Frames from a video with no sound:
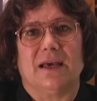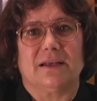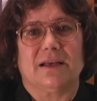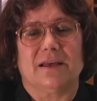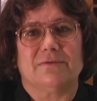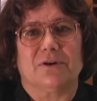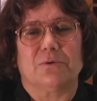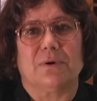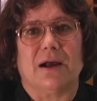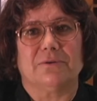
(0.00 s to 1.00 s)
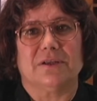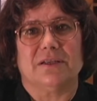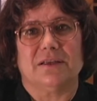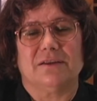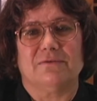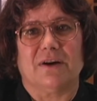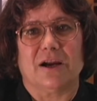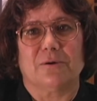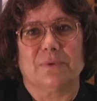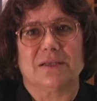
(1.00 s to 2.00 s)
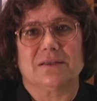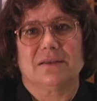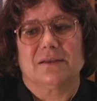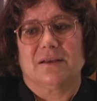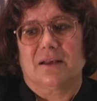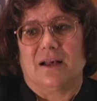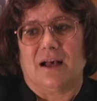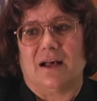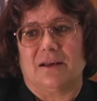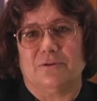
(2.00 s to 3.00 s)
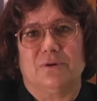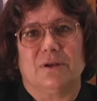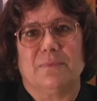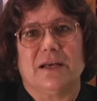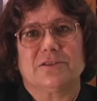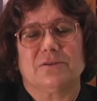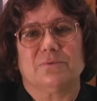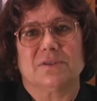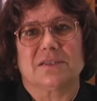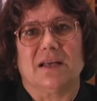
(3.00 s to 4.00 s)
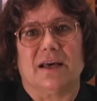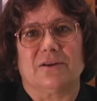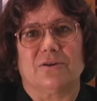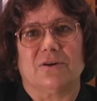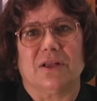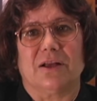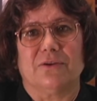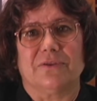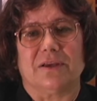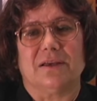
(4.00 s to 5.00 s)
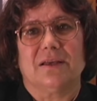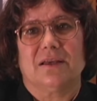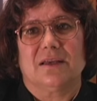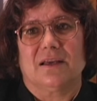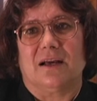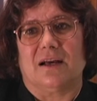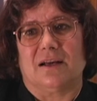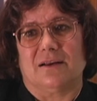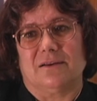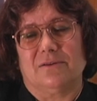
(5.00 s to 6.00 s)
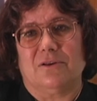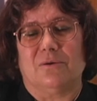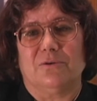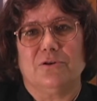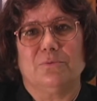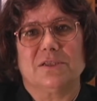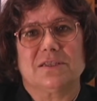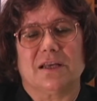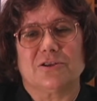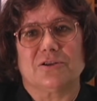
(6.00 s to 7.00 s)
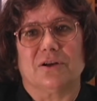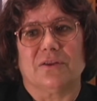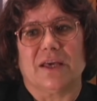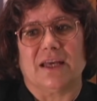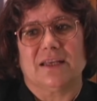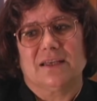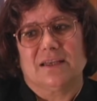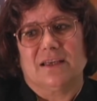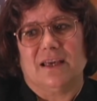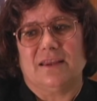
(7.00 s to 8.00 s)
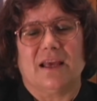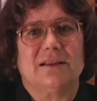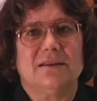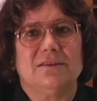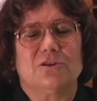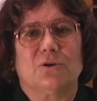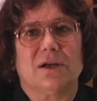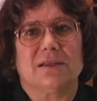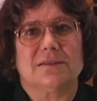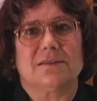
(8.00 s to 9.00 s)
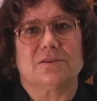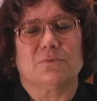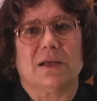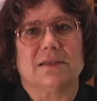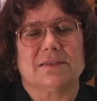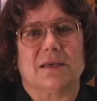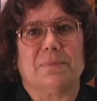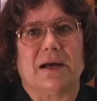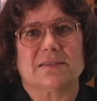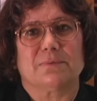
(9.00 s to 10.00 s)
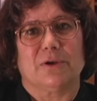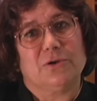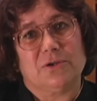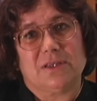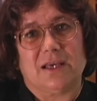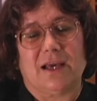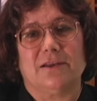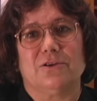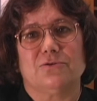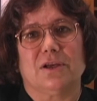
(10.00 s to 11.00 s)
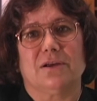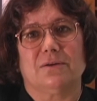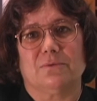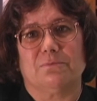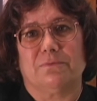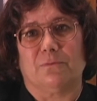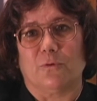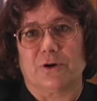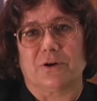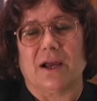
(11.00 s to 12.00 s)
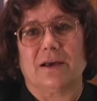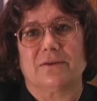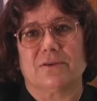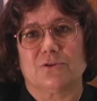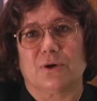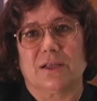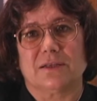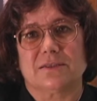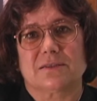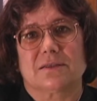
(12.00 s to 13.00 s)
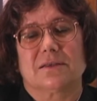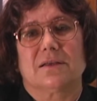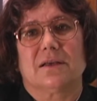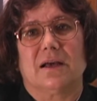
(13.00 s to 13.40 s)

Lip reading: in that kind of a crowded environment, you can imagine it was not at all healthy, human stench and all that. And they cleaned the toilets as well as they possibly could. They had to drink water out of the toilets